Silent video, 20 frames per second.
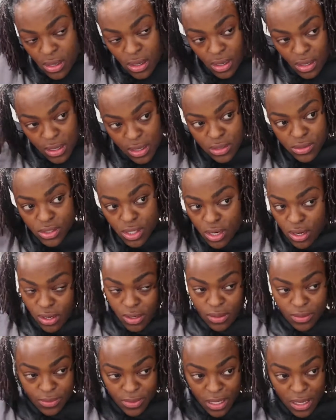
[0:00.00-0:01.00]
in
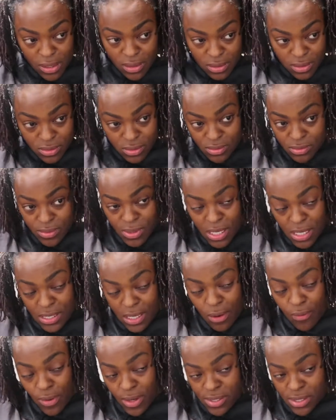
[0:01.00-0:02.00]
turn, because
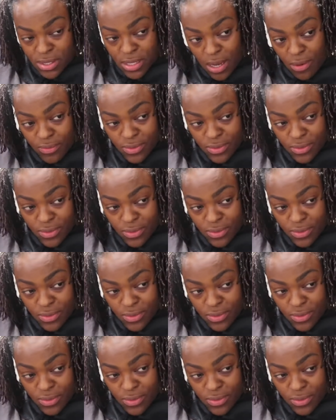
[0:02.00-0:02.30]
I was,